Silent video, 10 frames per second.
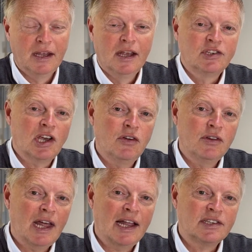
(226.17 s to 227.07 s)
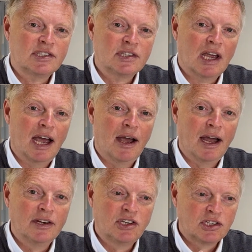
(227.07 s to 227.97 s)
So that's
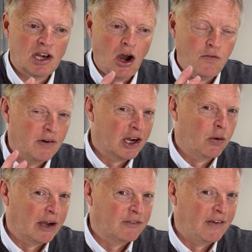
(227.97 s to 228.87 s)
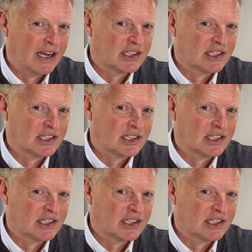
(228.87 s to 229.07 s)
just hopefully a quick fix.